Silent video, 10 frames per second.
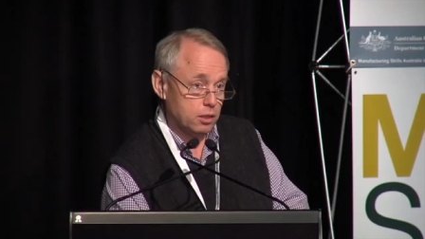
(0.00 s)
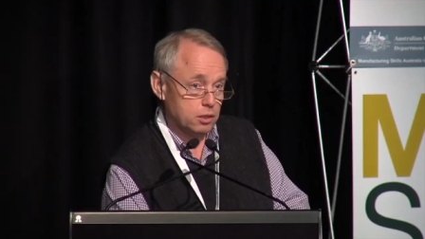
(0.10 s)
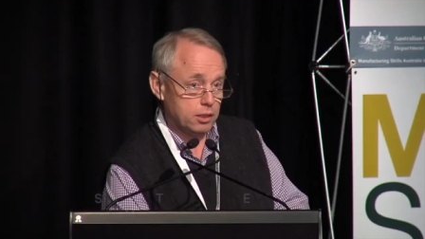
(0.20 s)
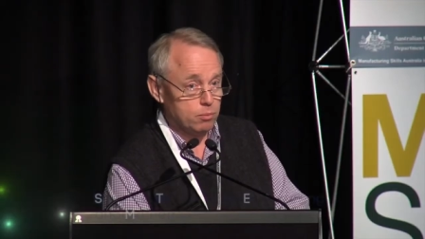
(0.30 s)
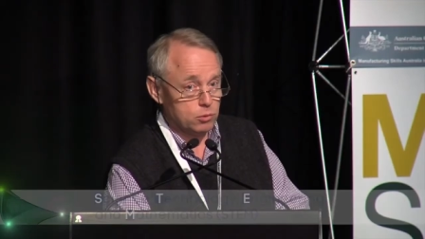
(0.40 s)

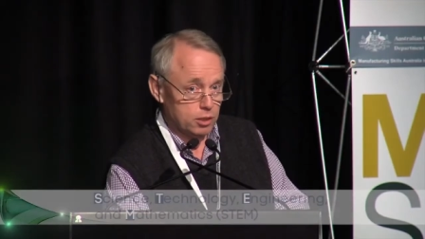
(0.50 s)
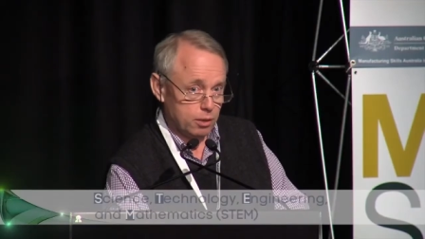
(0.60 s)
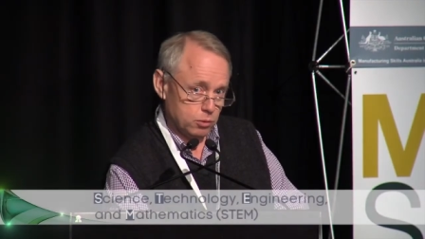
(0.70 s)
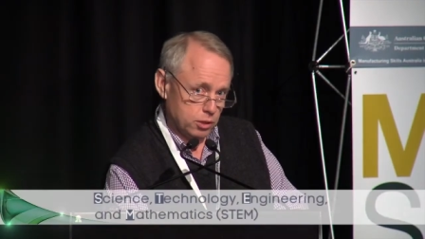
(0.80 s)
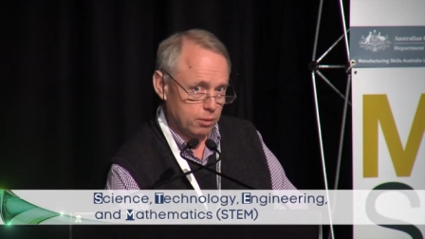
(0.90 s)
STEM,
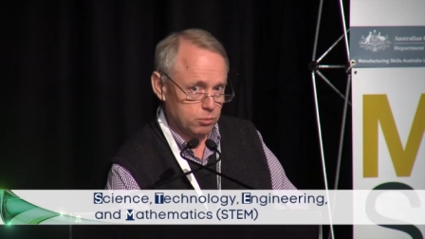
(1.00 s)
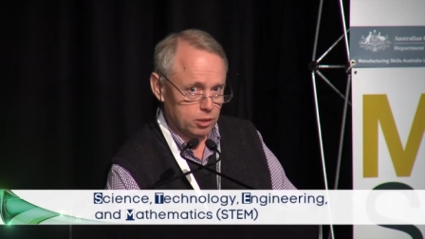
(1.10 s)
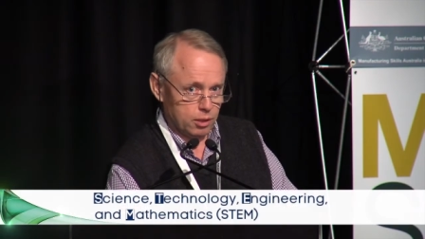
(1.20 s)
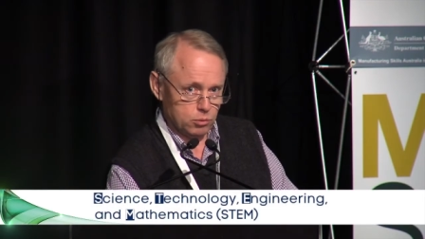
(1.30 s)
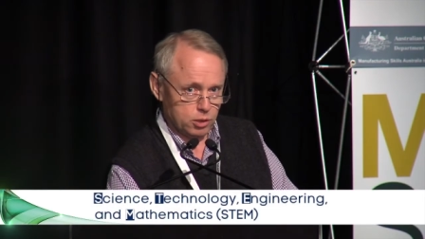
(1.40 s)
STEM, STEM,
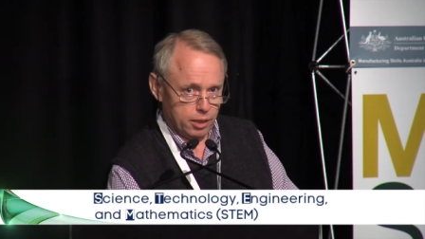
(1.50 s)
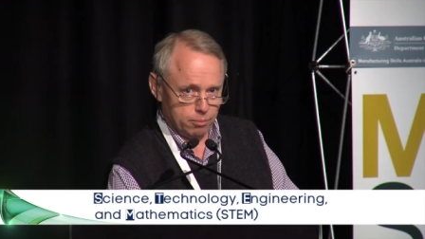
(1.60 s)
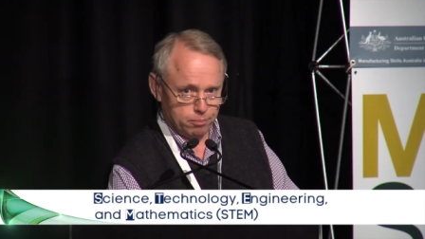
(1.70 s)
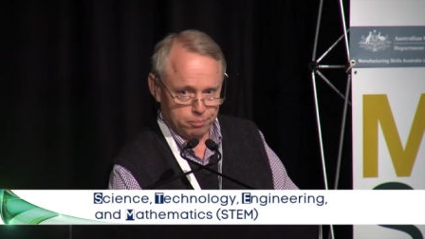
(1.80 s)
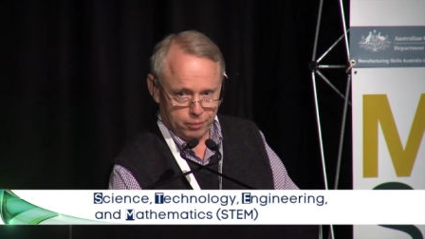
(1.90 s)
STEM,
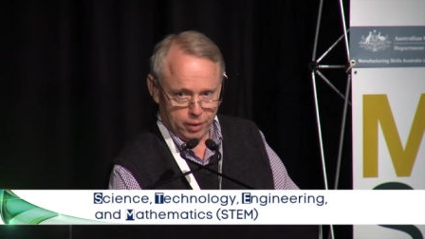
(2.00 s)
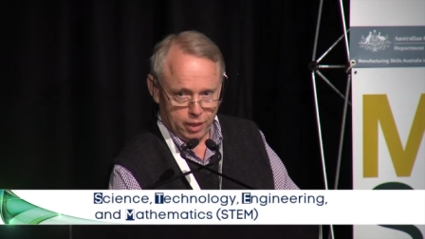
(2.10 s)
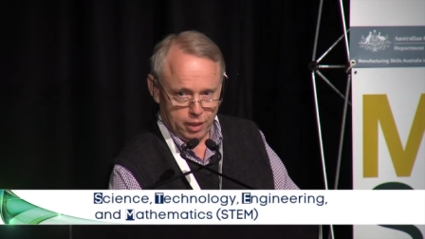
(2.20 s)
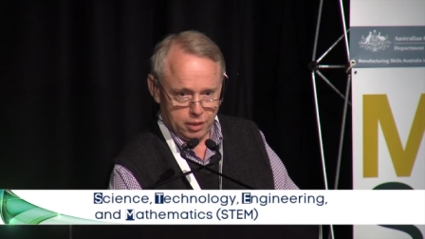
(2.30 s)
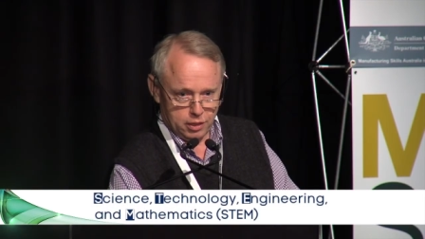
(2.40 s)
STEM.
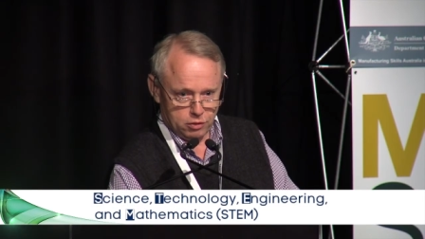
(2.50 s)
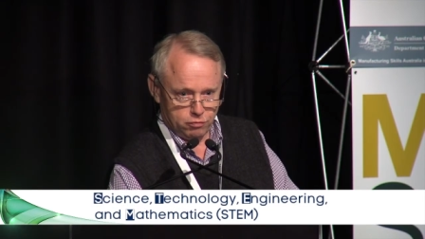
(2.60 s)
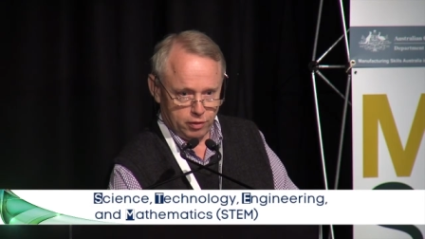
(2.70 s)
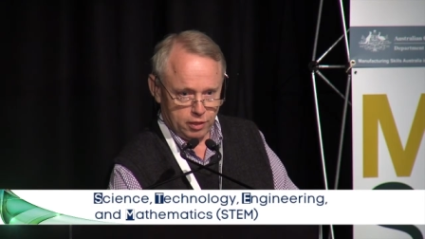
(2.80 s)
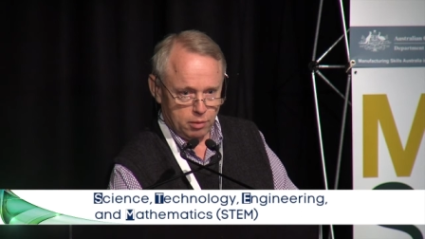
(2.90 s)
It is
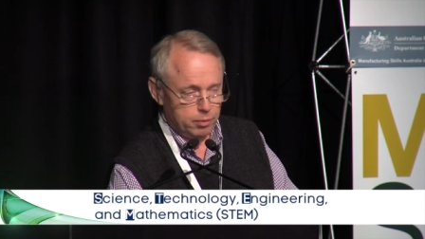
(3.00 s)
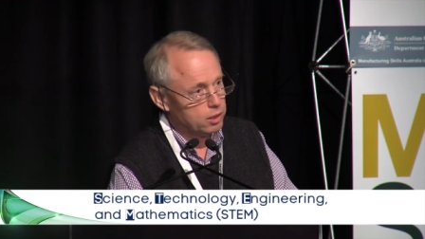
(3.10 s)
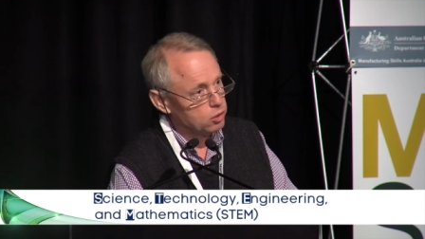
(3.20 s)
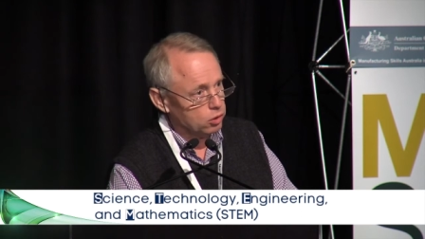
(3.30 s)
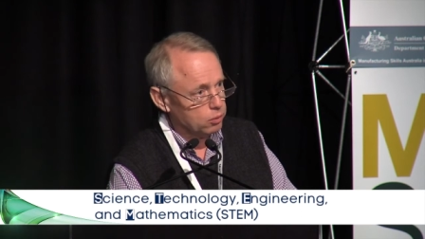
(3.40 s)

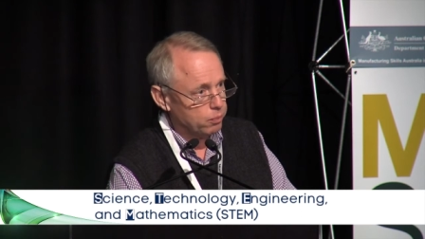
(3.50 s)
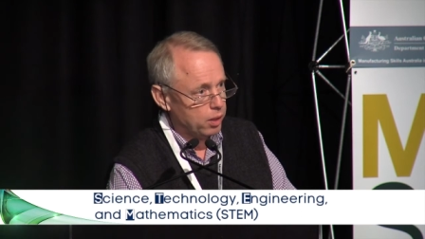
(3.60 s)
fundamental.